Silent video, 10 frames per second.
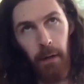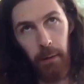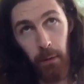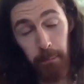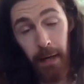I
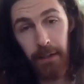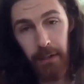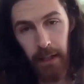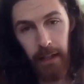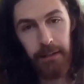would
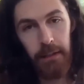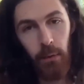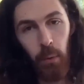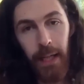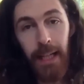imagine that as
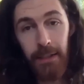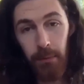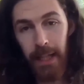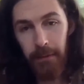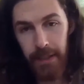quickly as
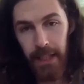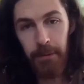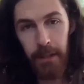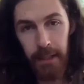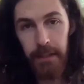we have
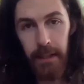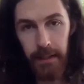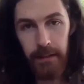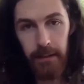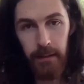adapted into
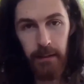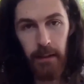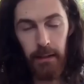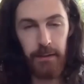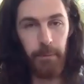this,
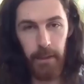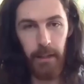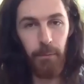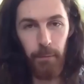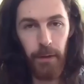and something
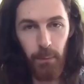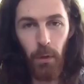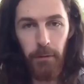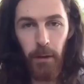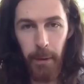that is
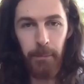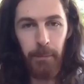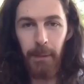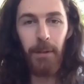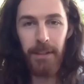wonderful about
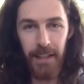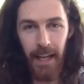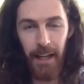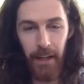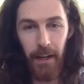people is that
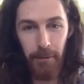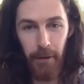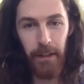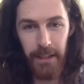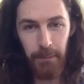how they are
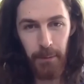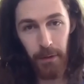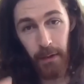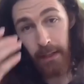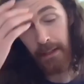very adaptable.